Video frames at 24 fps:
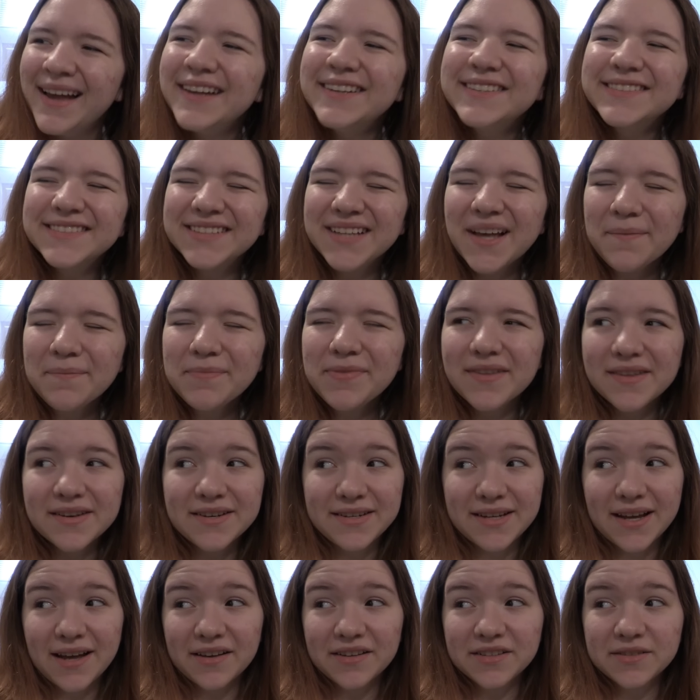Something
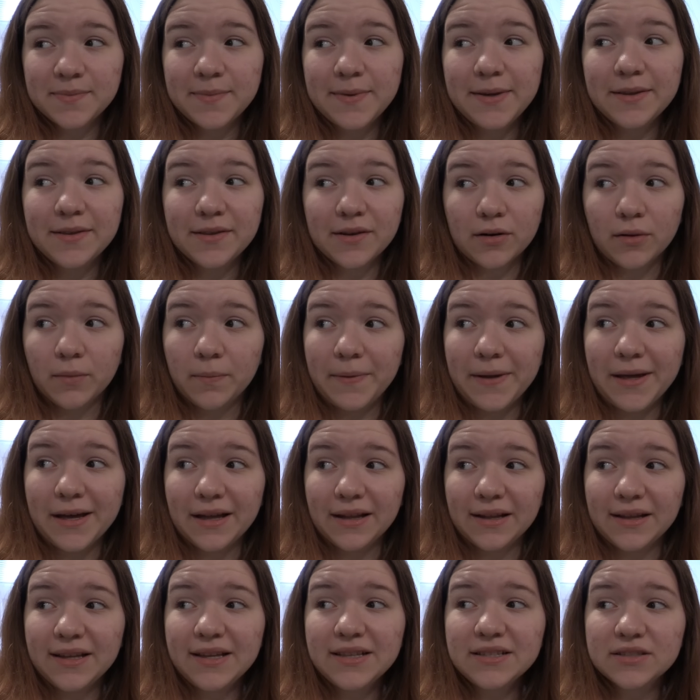tells me there'll be
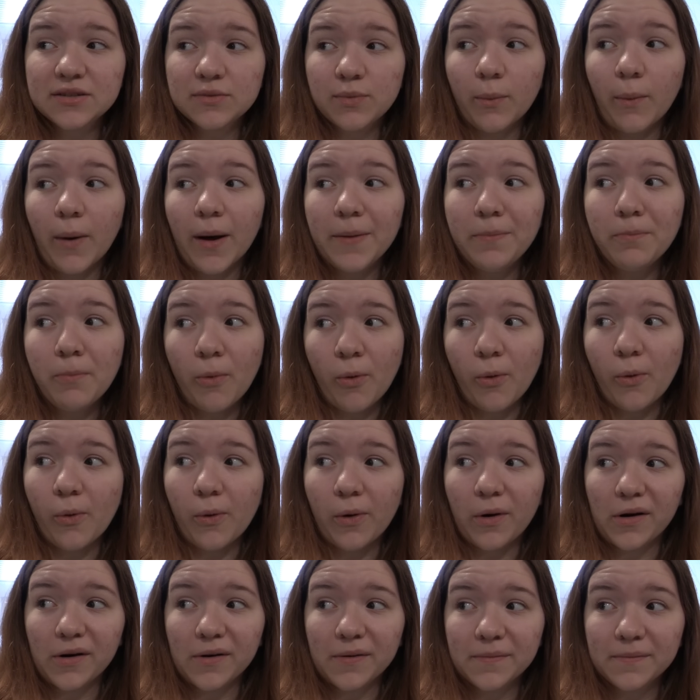at least one
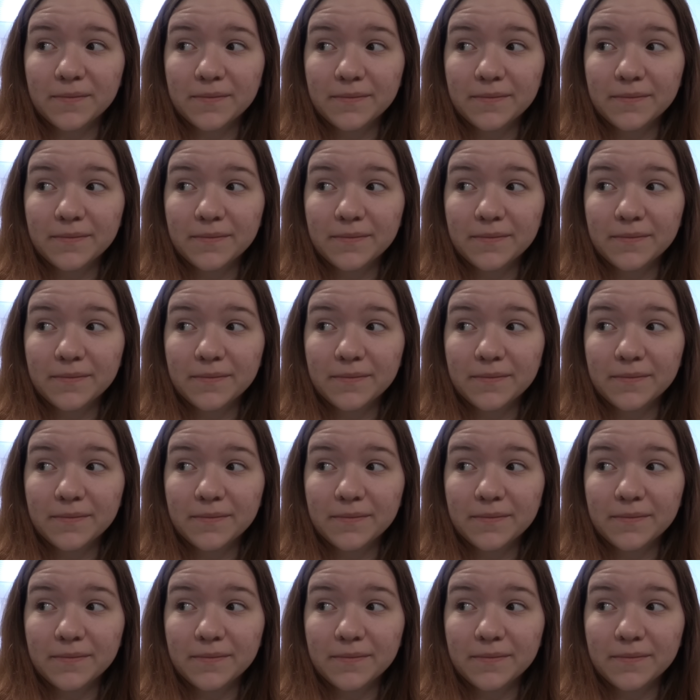more.